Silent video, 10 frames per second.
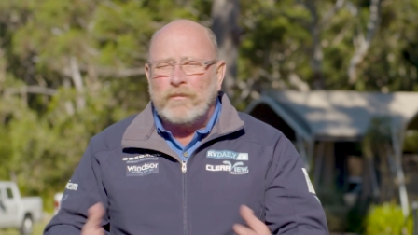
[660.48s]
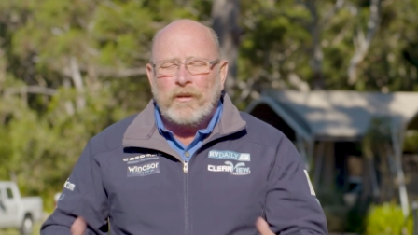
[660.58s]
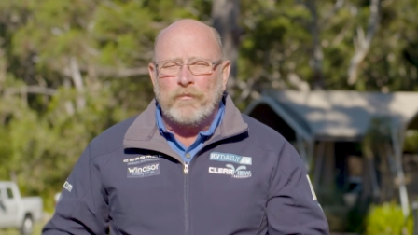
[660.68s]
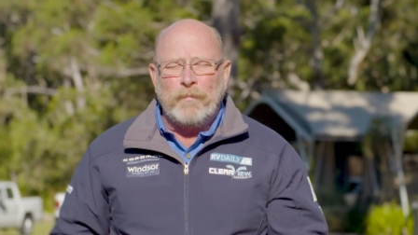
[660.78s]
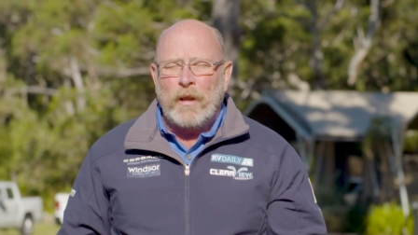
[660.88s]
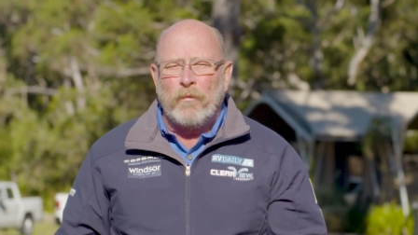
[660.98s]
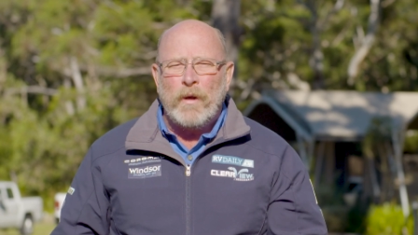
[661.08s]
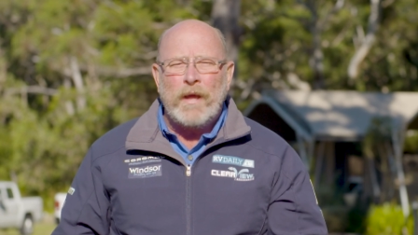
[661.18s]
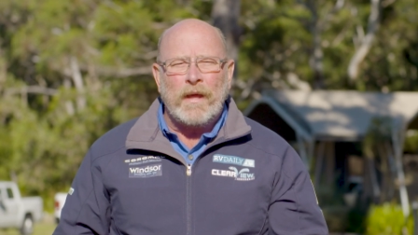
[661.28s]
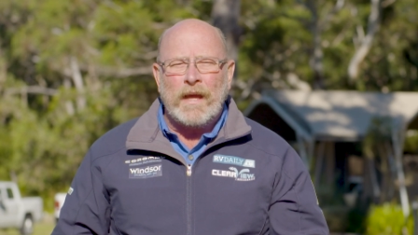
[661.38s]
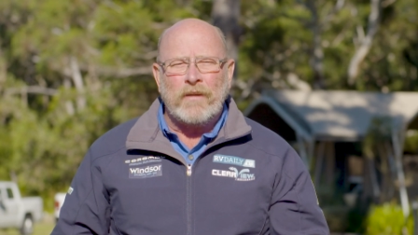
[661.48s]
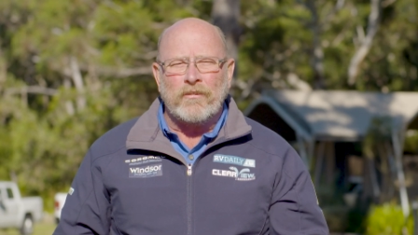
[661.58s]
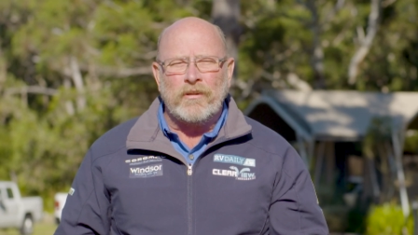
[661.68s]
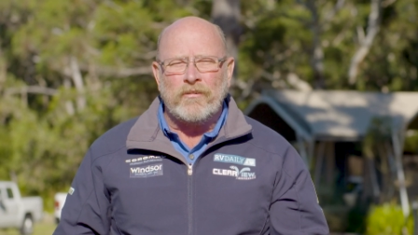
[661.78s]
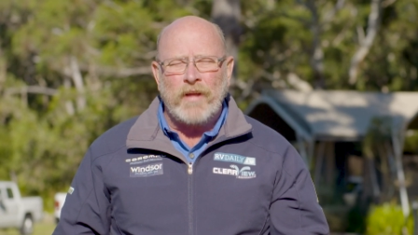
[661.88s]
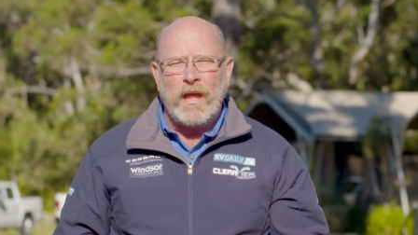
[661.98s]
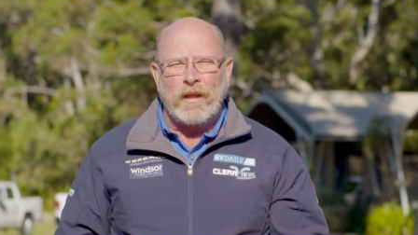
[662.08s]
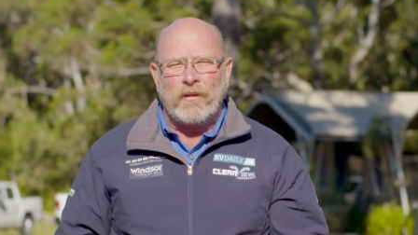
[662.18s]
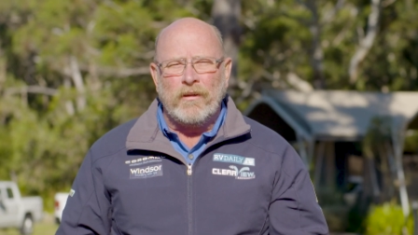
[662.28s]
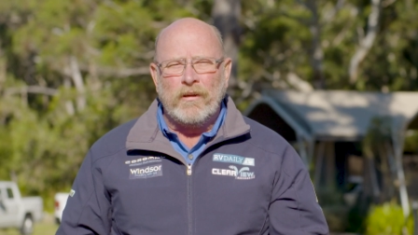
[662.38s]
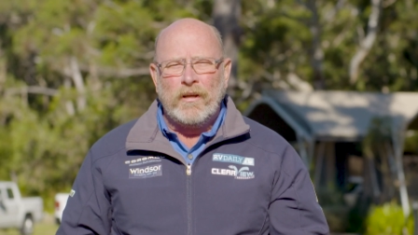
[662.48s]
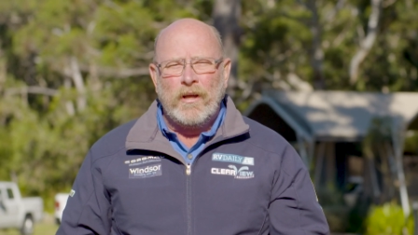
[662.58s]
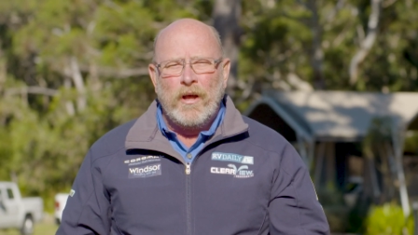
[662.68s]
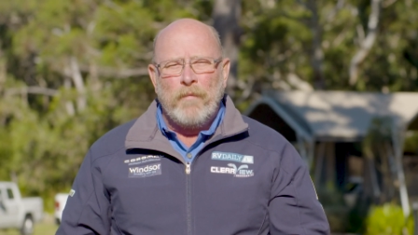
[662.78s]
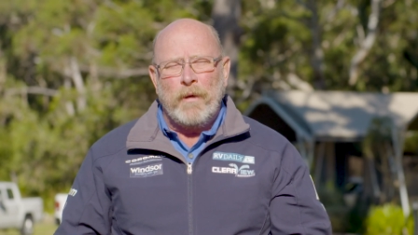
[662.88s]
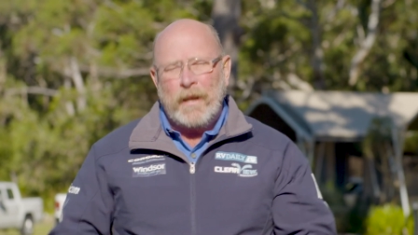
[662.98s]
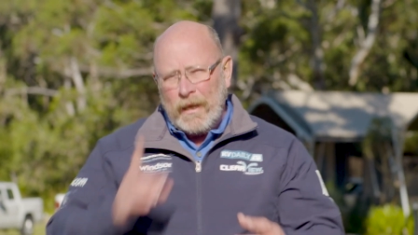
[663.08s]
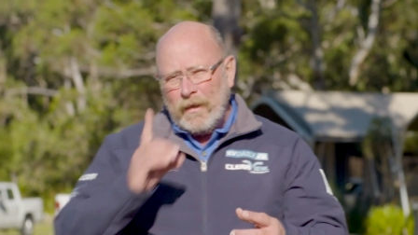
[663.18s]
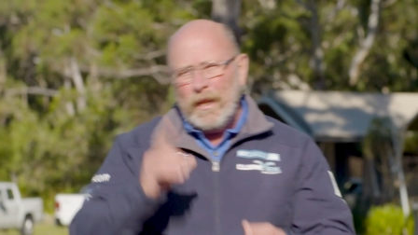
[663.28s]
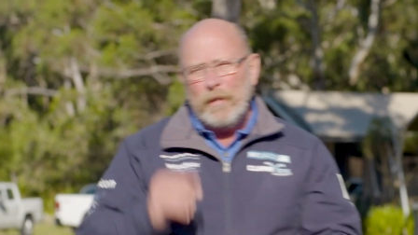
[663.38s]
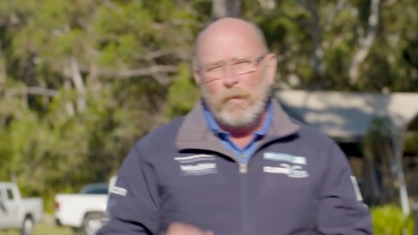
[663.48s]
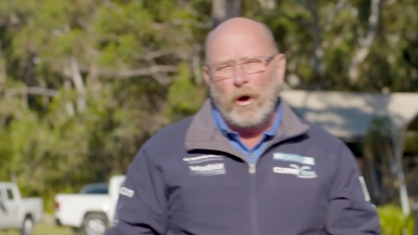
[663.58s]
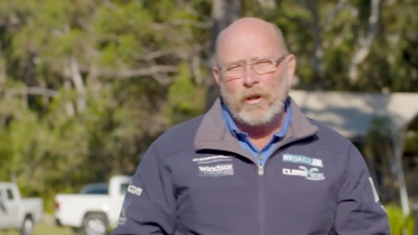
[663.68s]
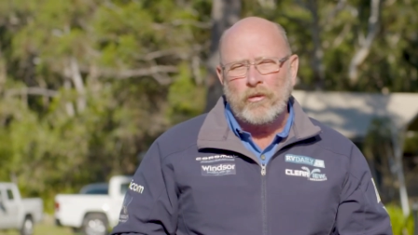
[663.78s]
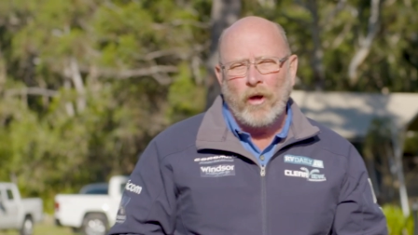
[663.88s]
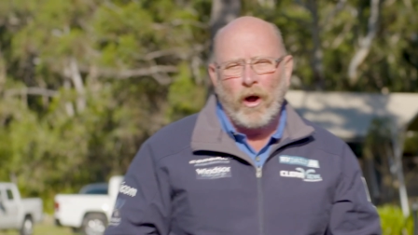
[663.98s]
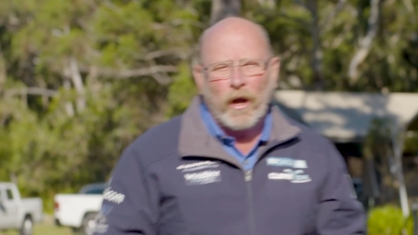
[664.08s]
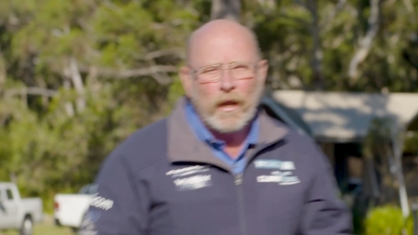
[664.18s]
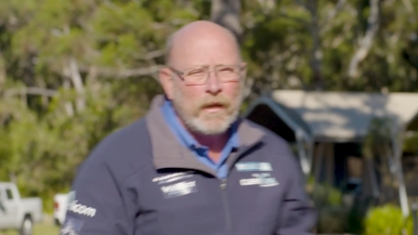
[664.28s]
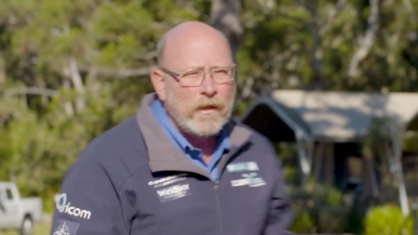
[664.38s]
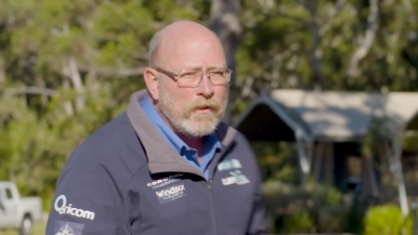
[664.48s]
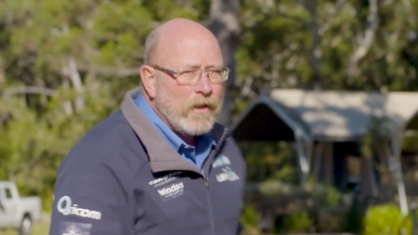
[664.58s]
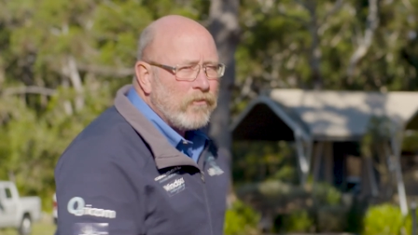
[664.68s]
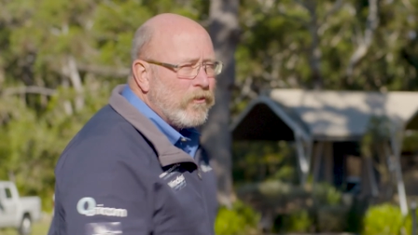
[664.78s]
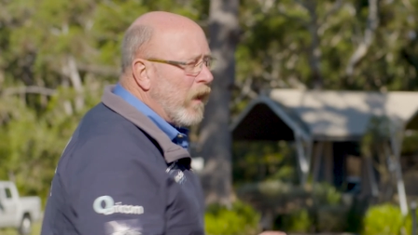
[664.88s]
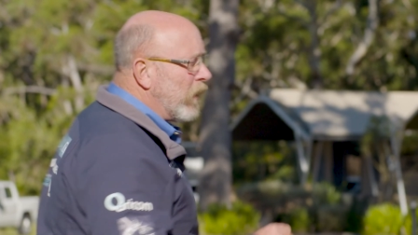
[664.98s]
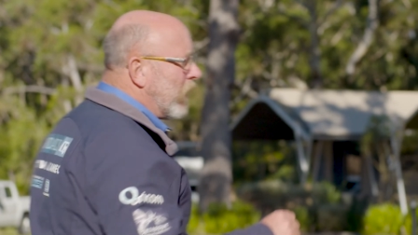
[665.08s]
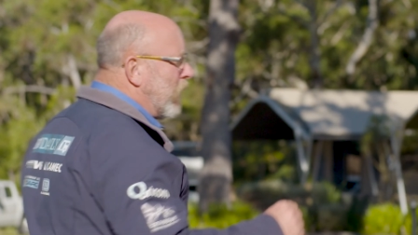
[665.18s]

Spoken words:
it doesn't matter where they actually stand, but in their mind's eye they're standing